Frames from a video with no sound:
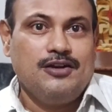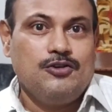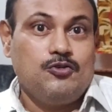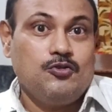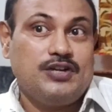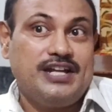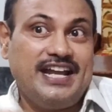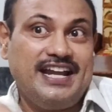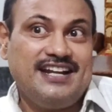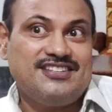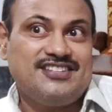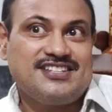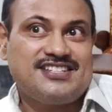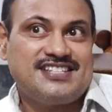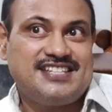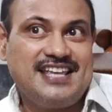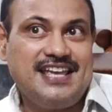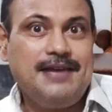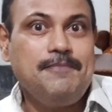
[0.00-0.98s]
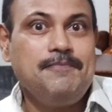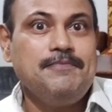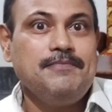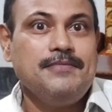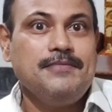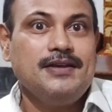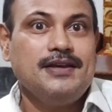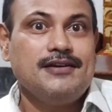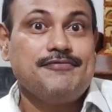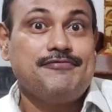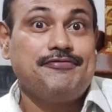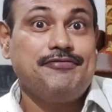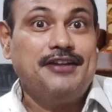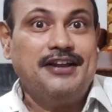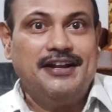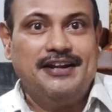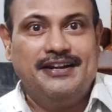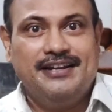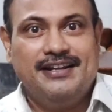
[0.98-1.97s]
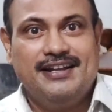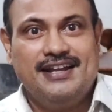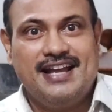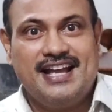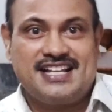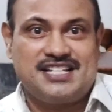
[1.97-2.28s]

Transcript: to get the same field